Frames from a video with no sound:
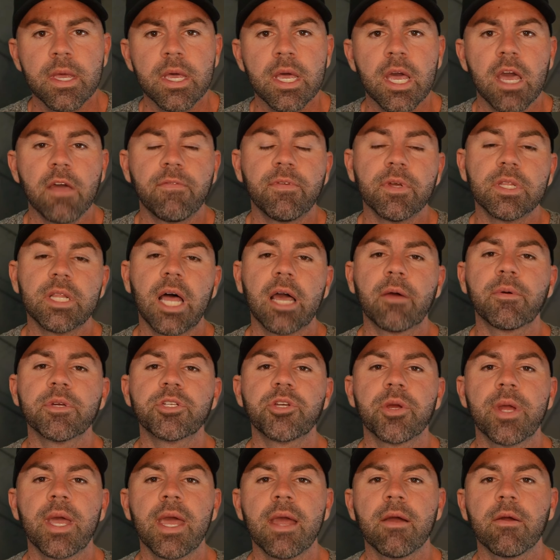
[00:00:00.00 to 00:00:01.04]
If you like what
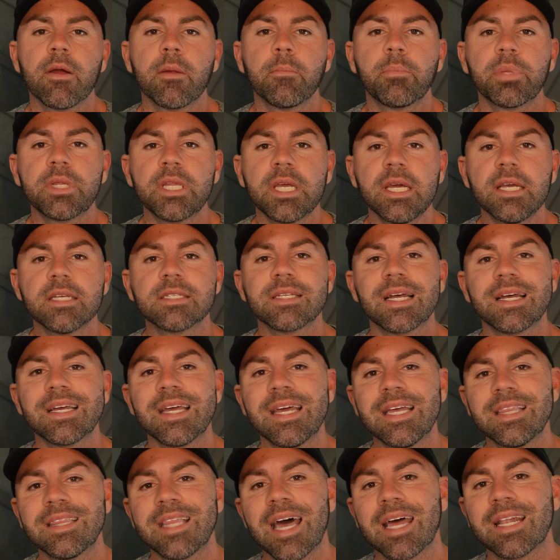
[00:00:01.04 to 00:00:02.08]
you're hearing, please
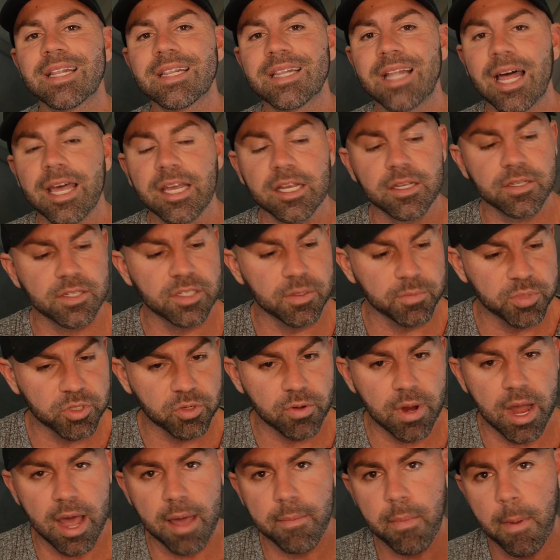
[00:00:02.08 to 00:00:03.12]
hit that like,
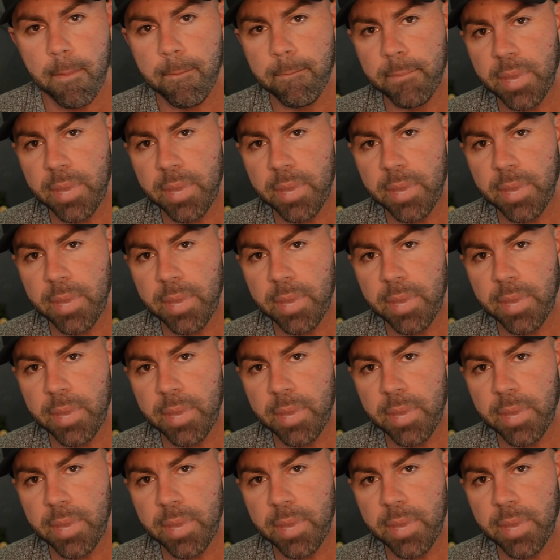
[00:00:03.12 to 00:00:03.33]
subscribe,